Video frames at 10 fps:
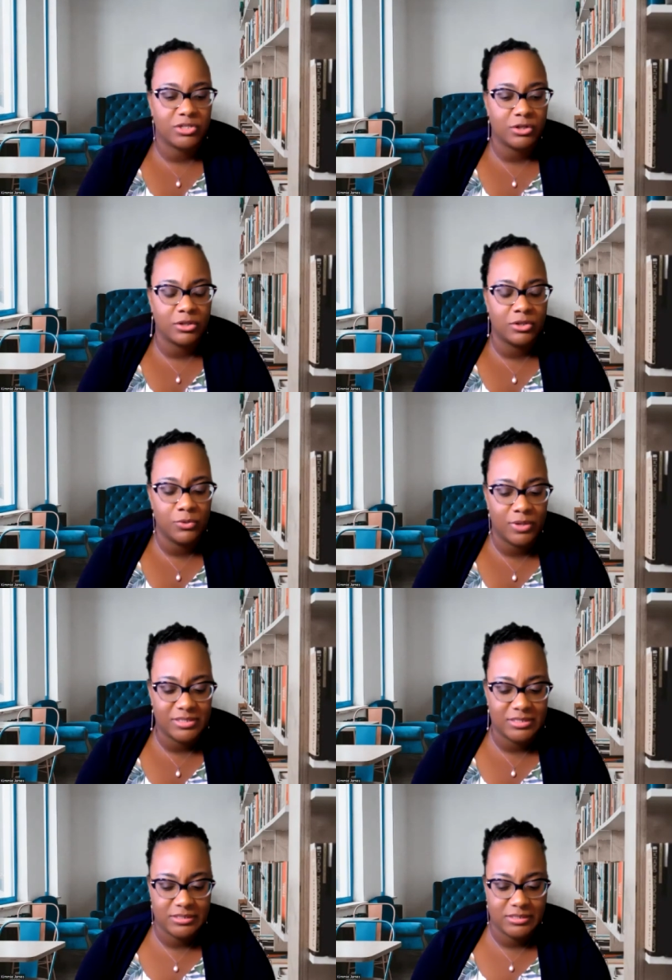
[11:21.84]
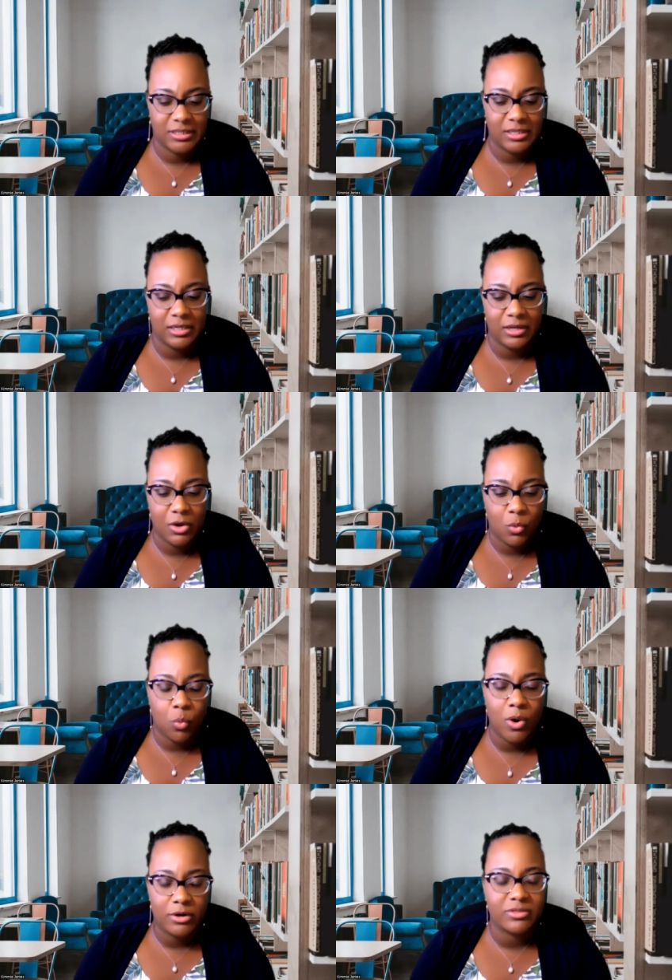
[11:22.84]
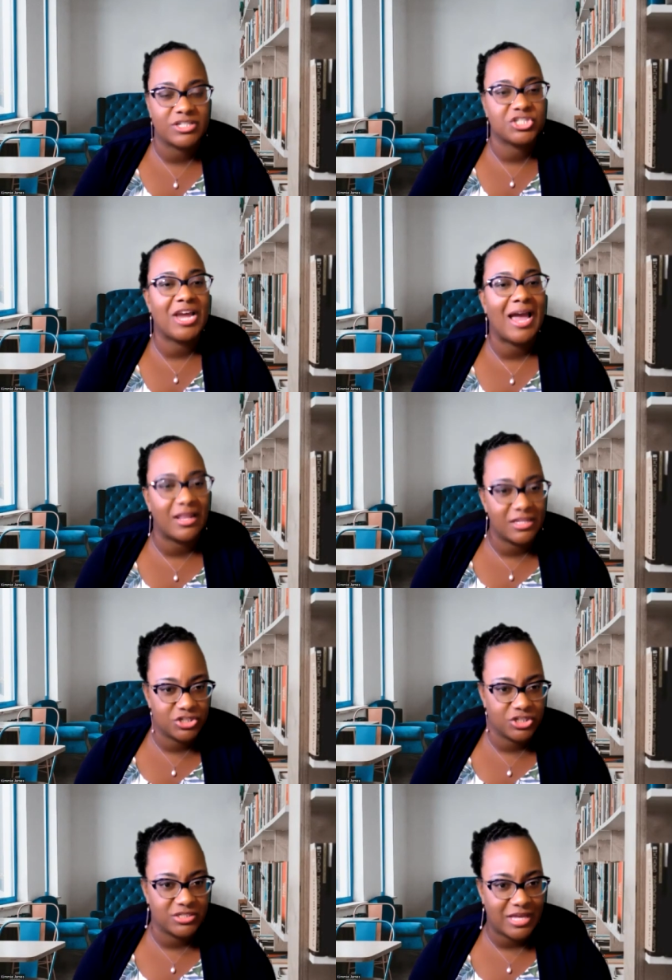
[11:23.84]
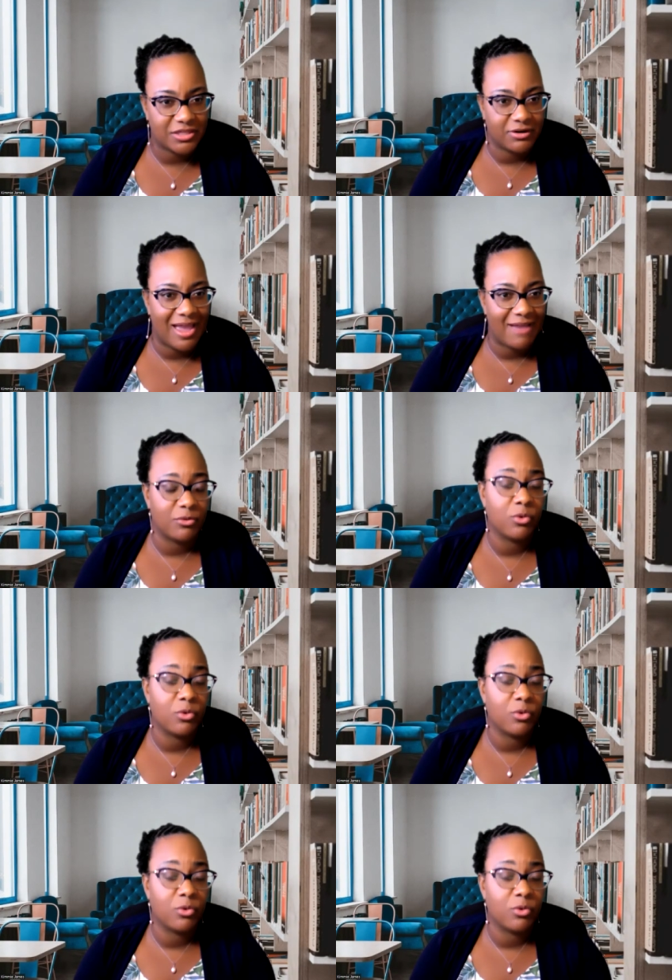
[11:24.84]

to see what are the challenges that they're having.